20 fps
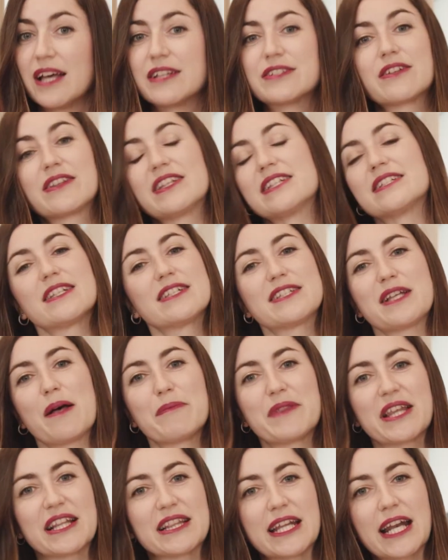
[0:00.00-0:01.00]
So this is
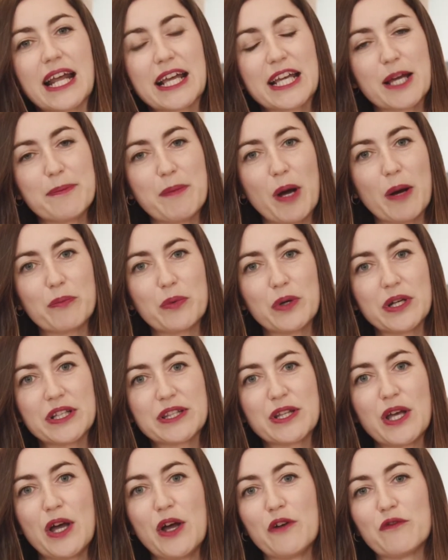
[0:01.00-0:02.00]
something that I came up with
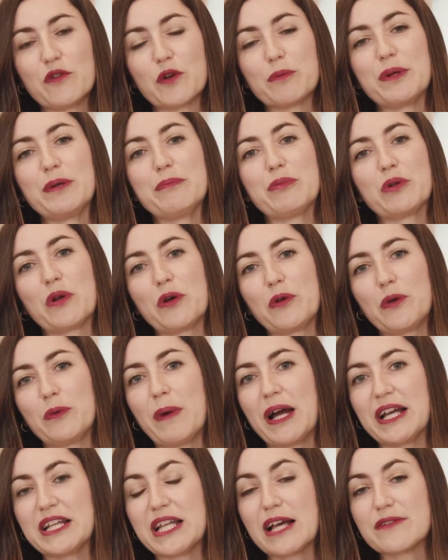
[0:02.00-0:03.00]
for people who
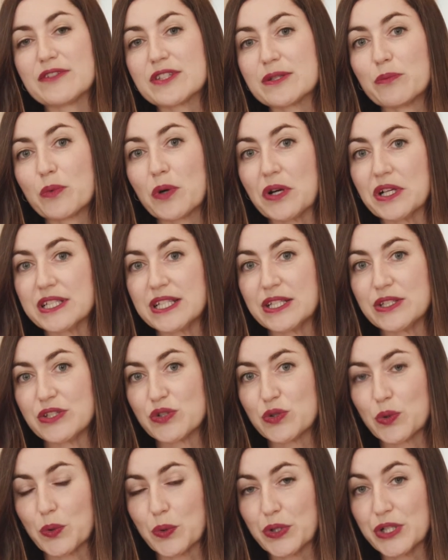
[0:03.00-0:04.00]
might have some works in
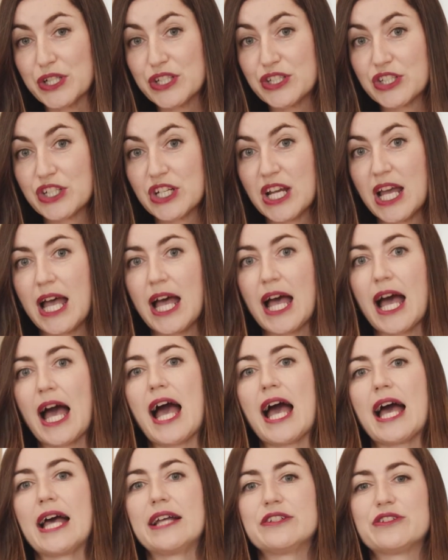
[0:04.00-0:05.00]
storage
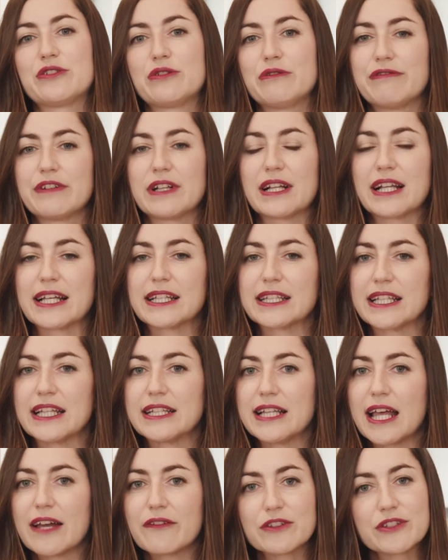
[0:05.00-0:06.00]
and who feel like they
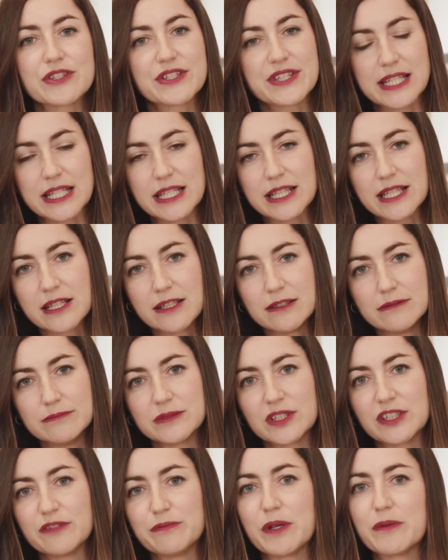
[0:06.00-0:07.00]
never see them.
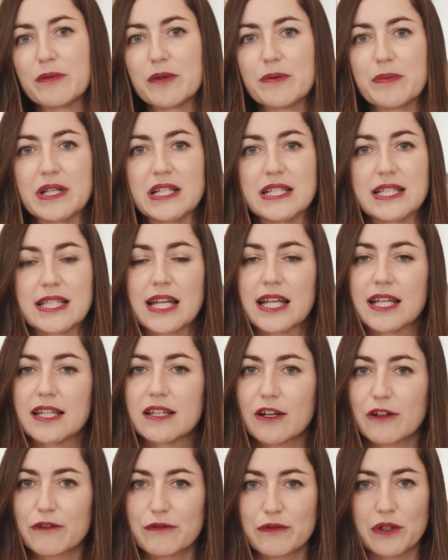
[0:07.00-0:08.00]
They've maybe been sitting
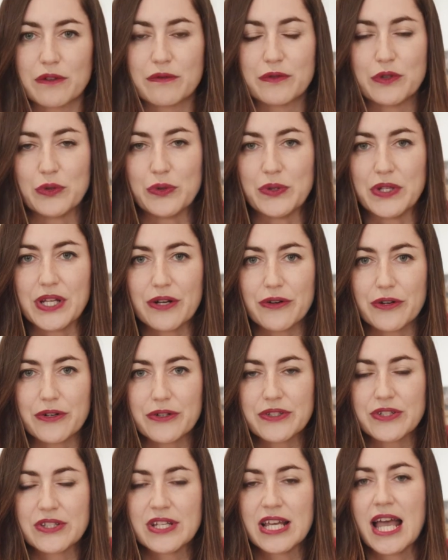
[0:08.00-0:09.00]
there for a few
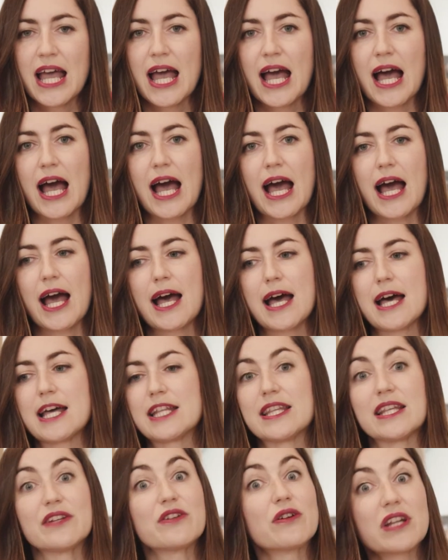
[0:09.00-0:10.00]
years
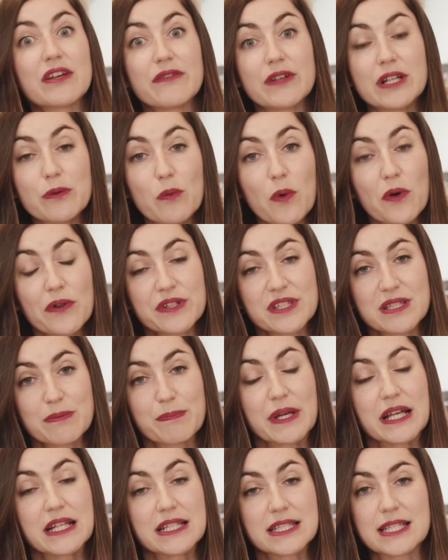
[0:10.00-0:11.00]
and they don't have any wall
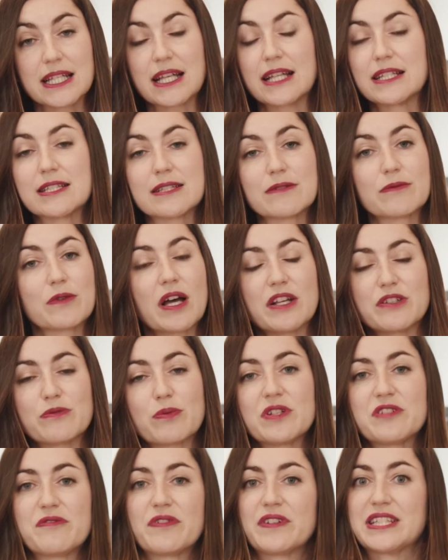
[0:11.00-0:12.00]
space, as
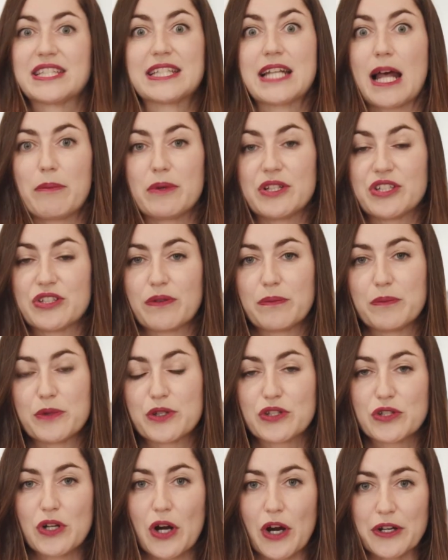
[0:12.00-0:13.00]
we've established from the
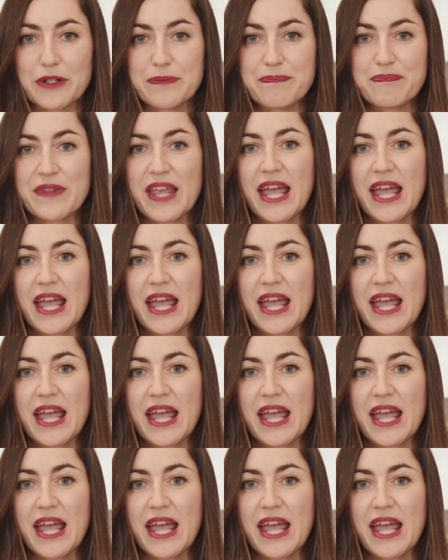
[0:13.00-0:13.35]
start.